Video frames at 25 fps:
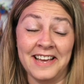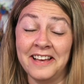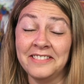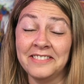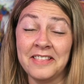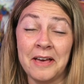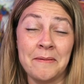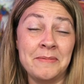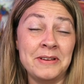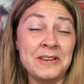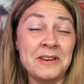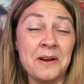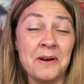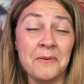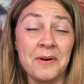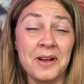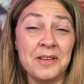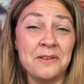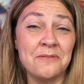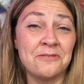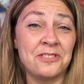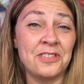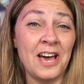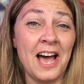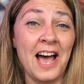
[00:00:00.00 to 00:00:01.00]
let me know what
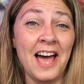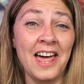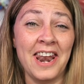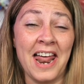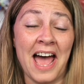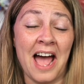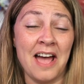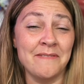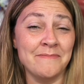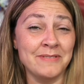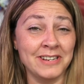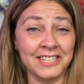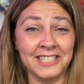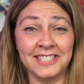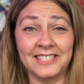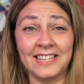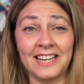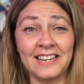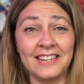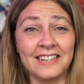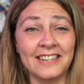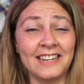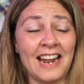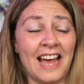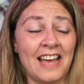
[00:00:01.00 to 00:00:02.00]
you thought. I'm
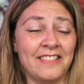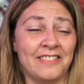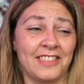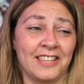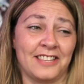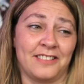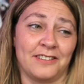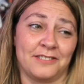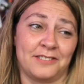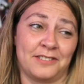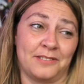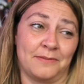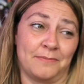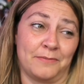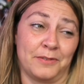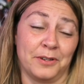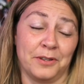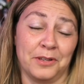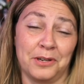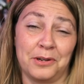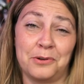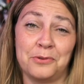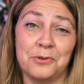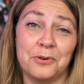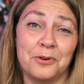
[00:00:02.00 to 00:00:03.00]
excited. I think there's some
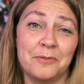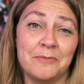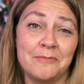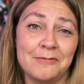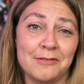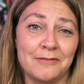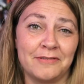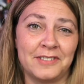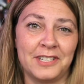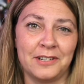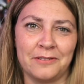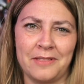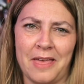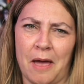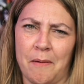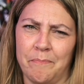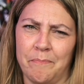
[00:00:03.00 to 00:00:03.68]
really cool moves here.